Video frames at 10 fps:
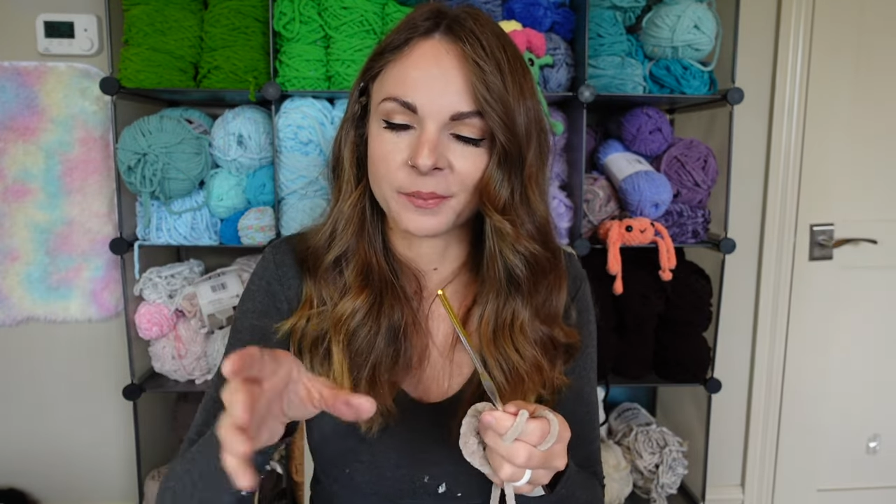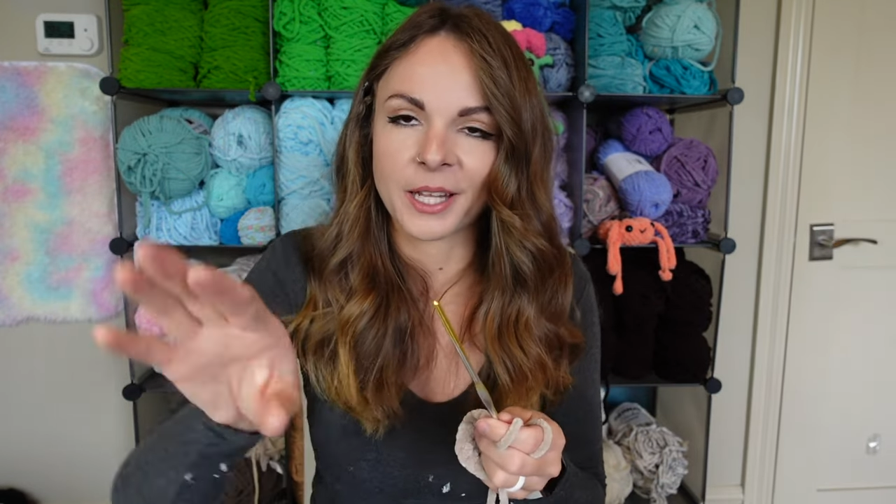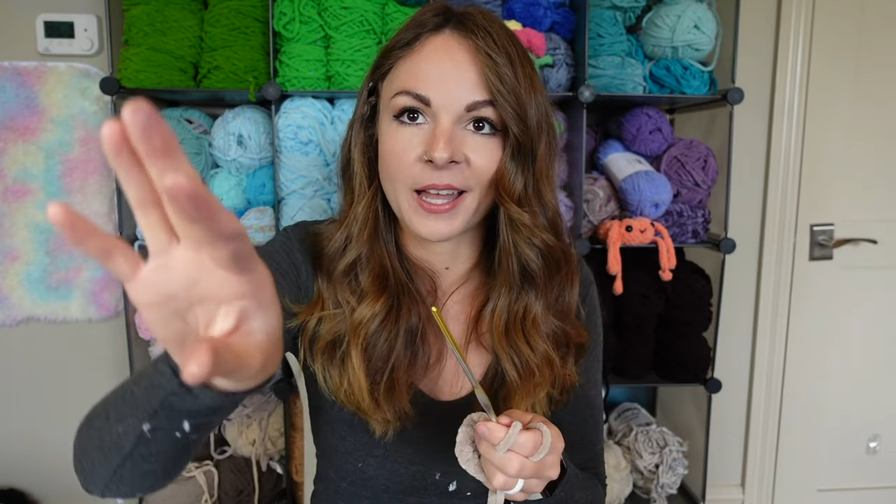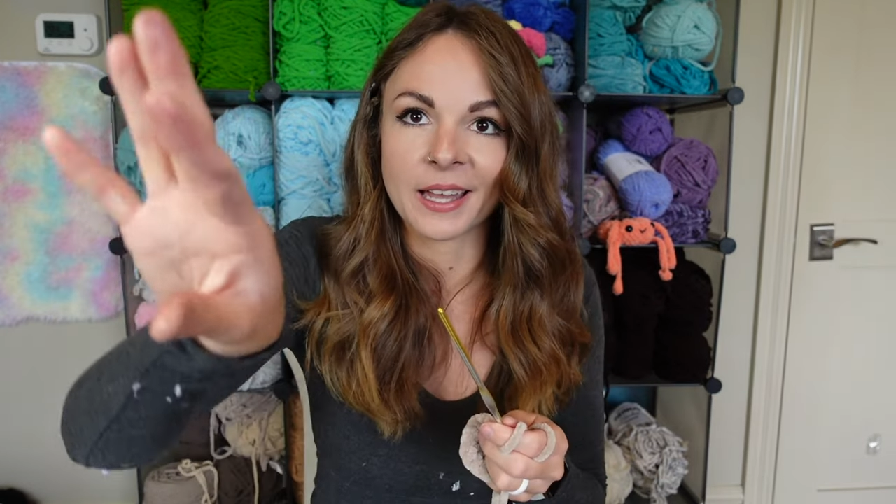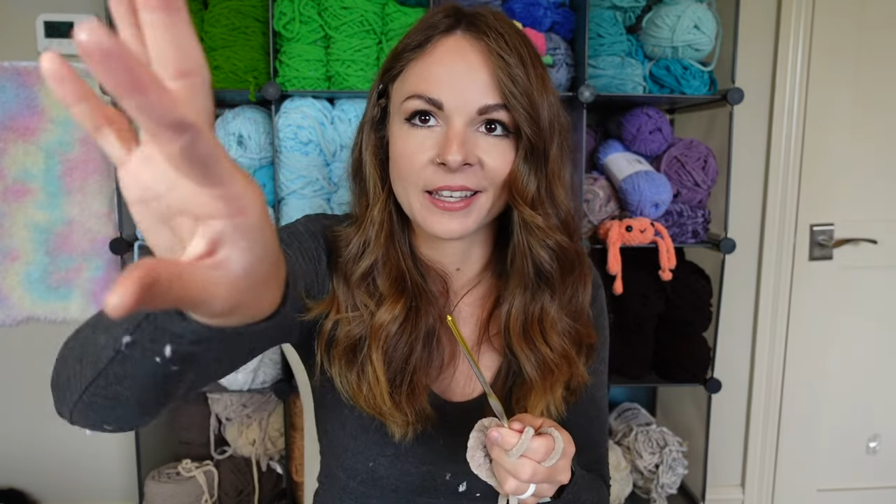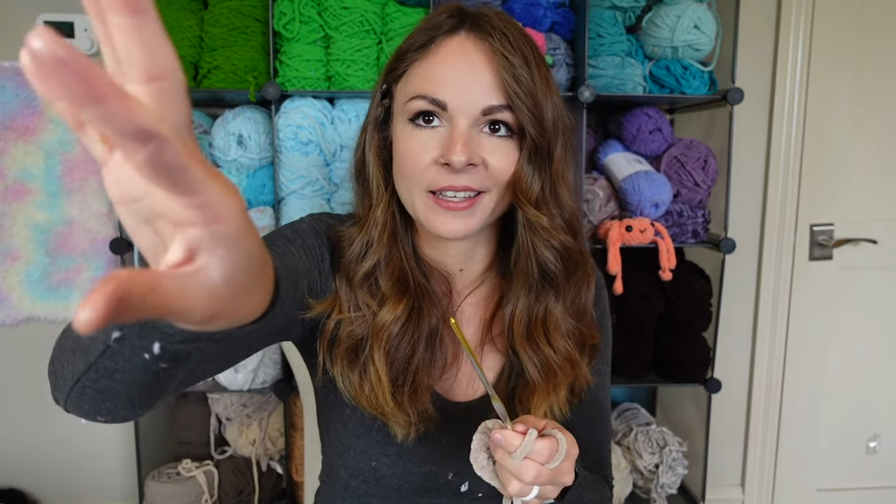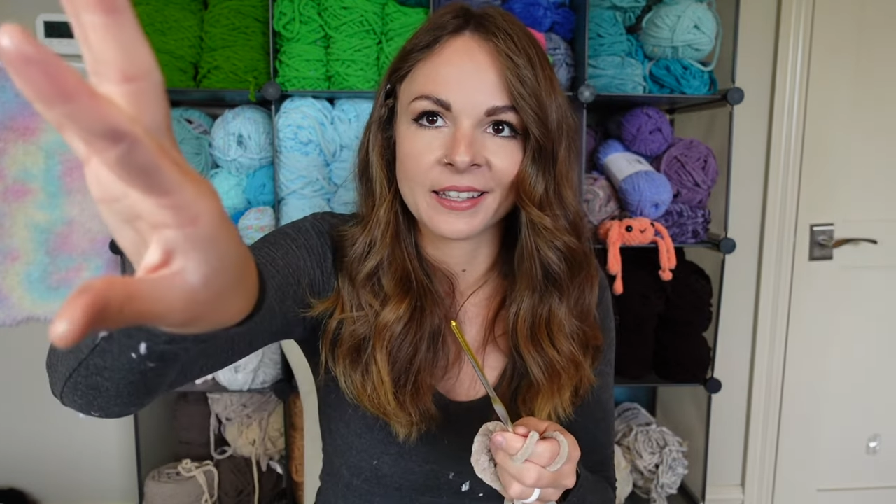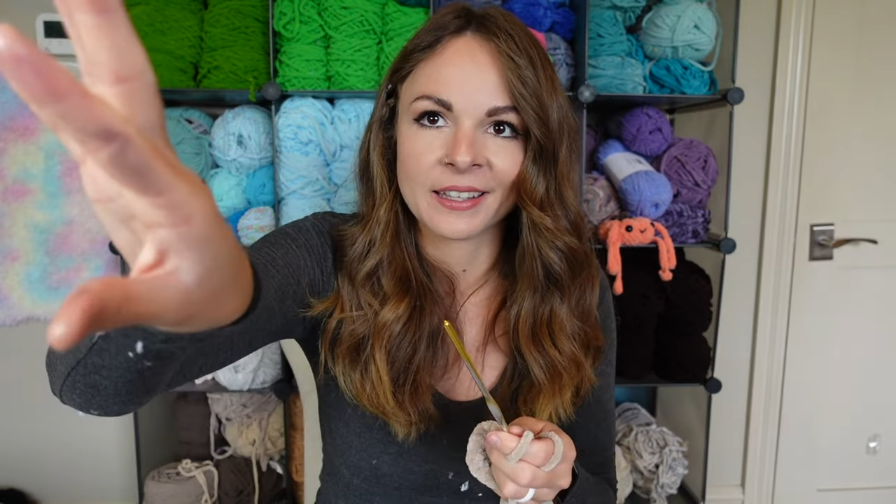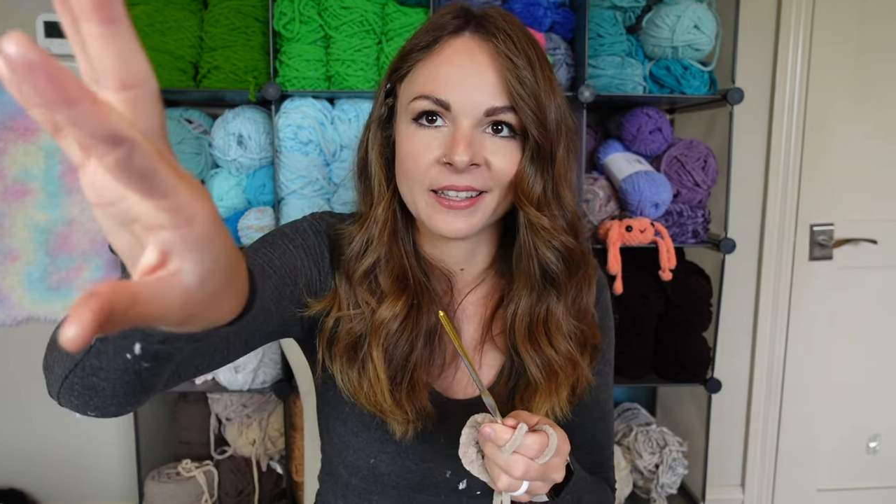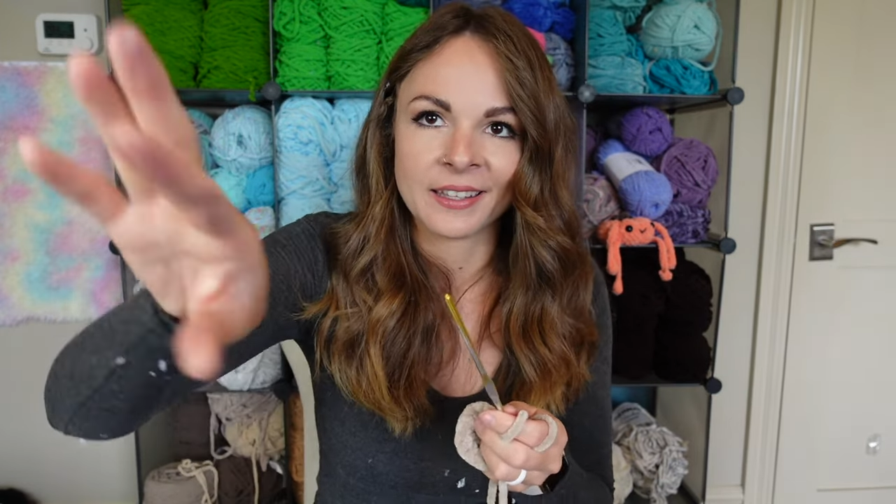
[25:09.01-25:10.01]
black.
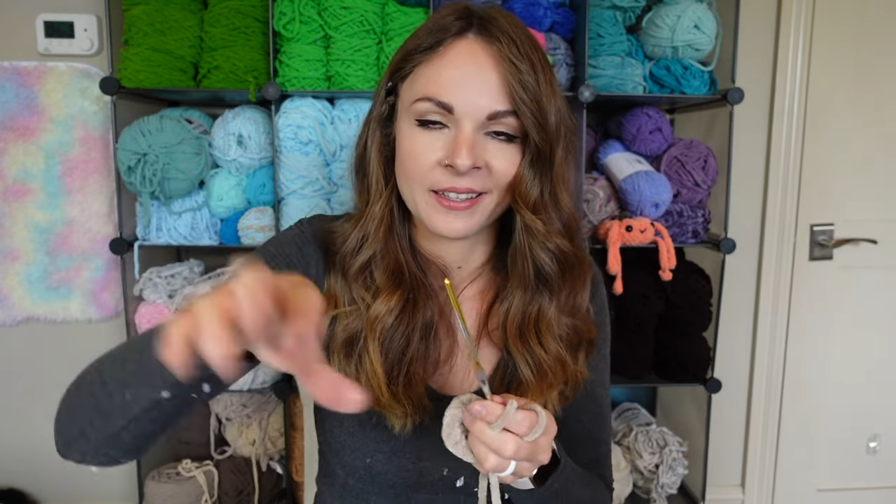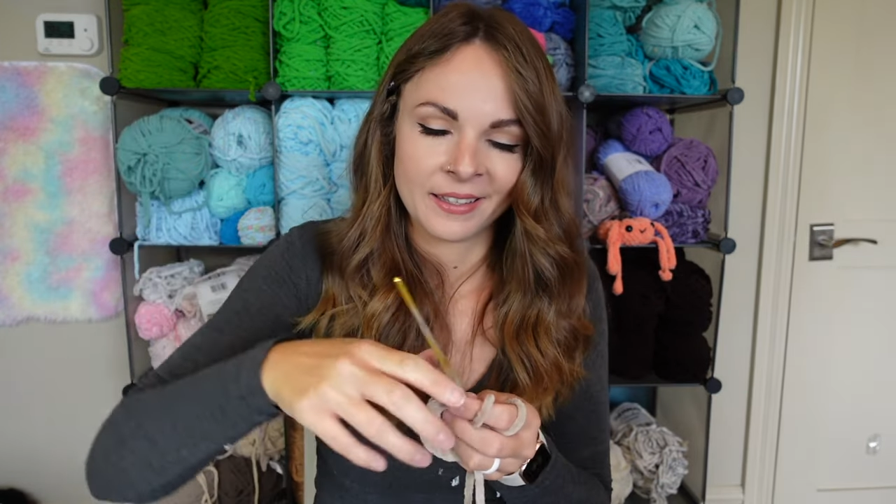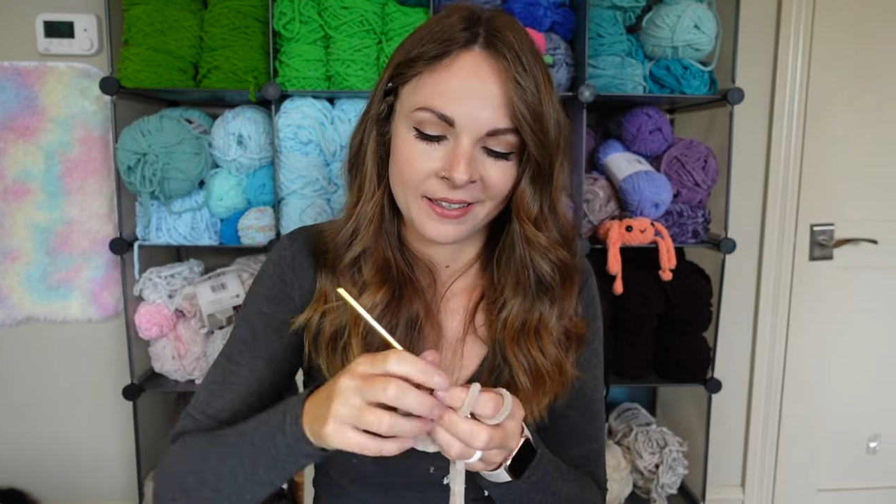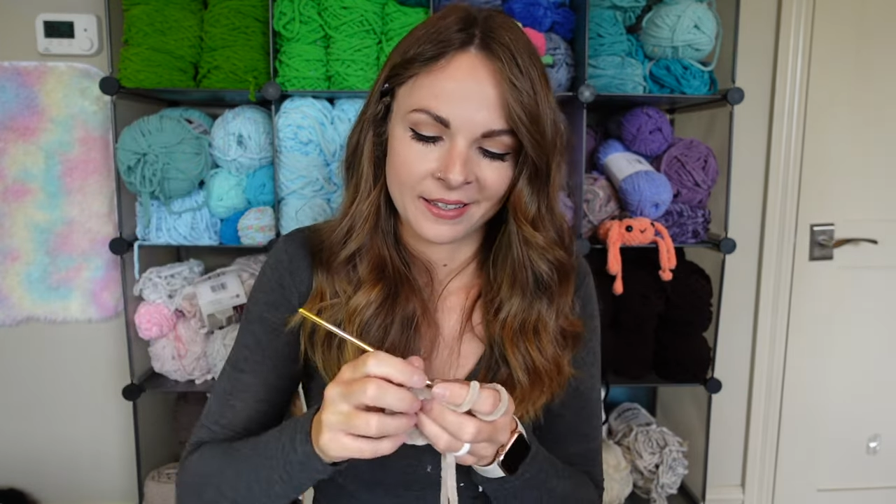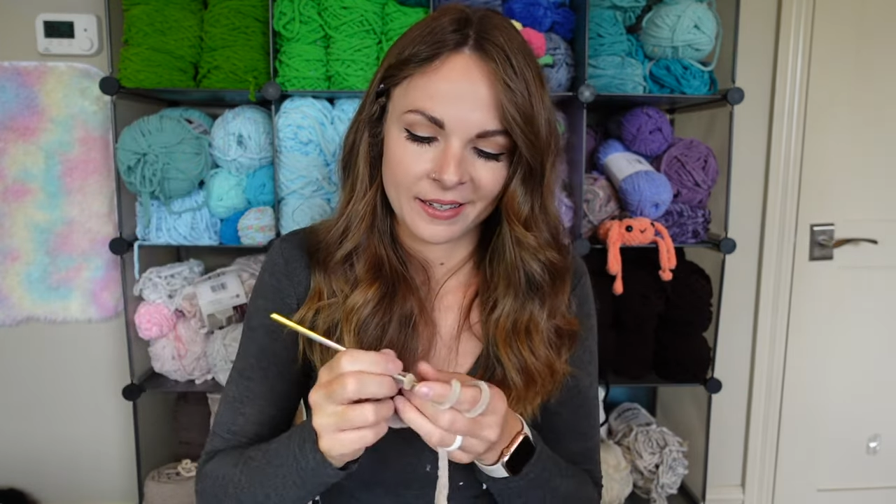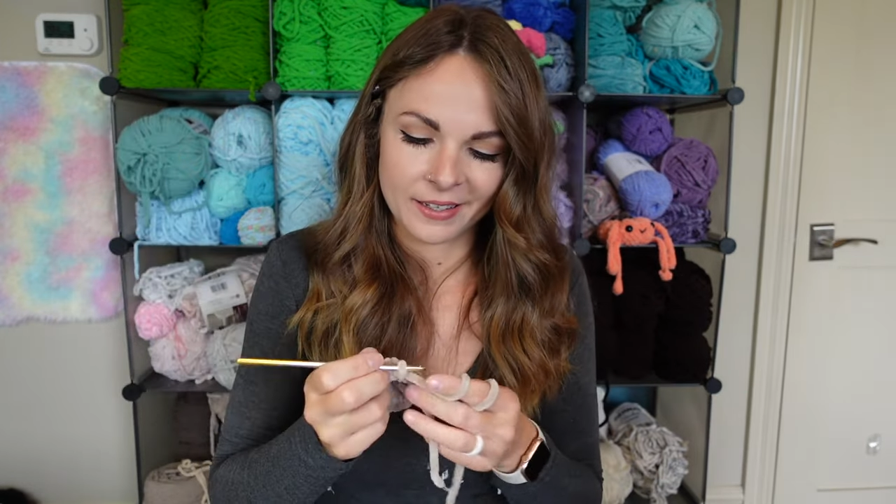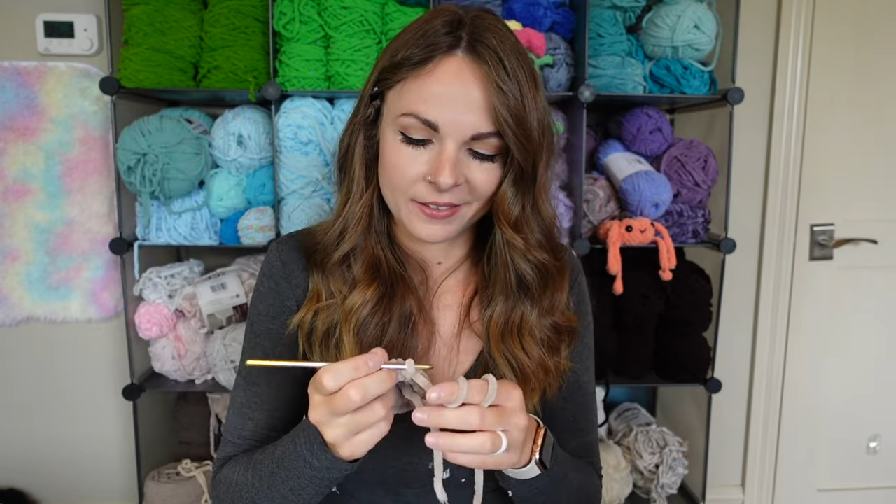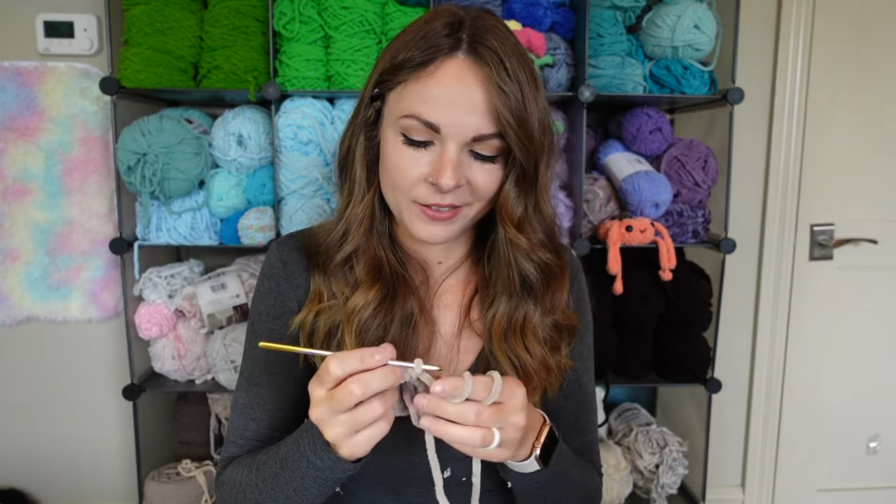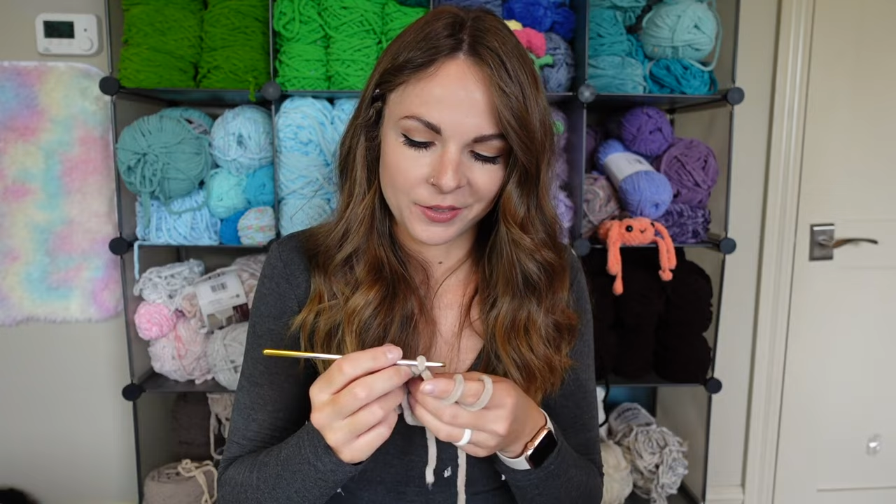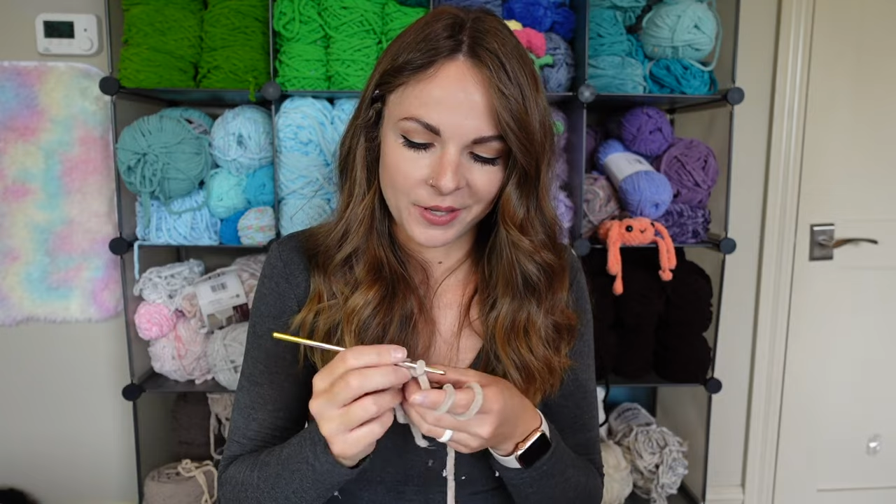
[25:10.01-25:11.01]
I
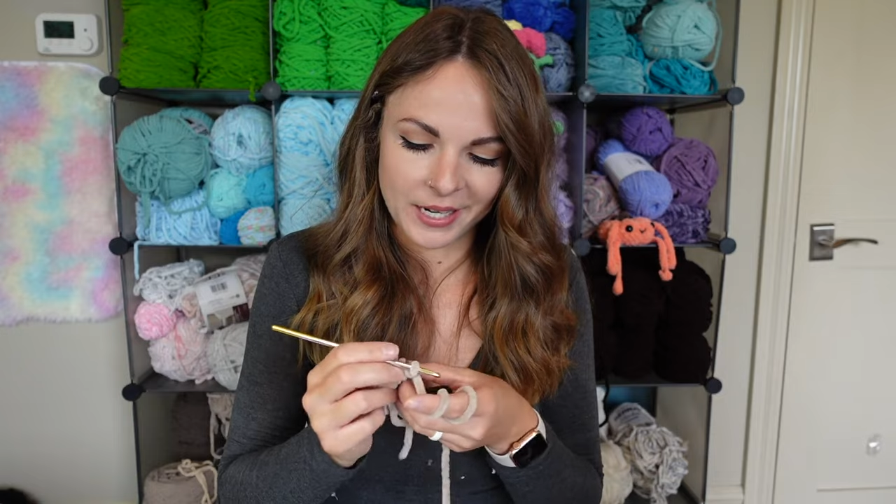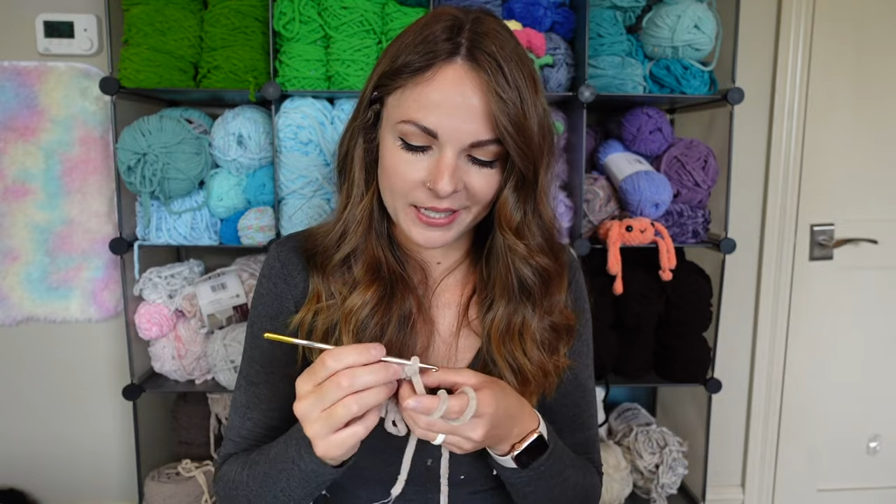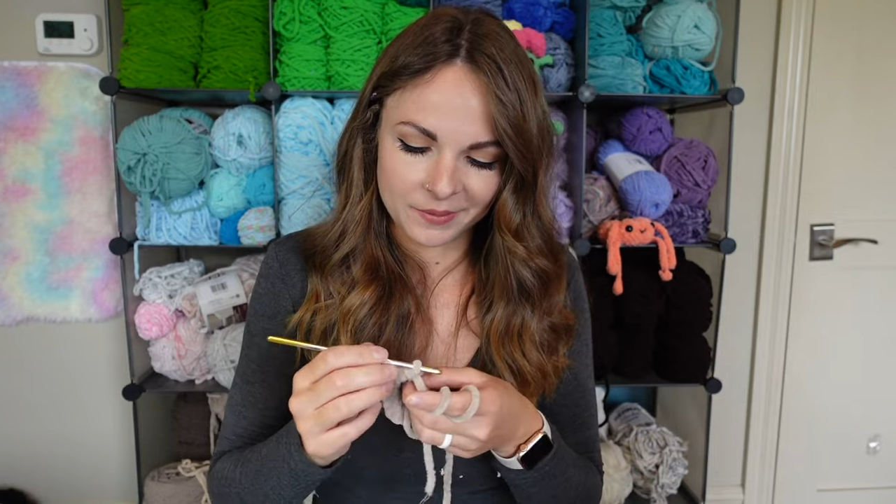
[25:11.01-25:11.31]
don't know why.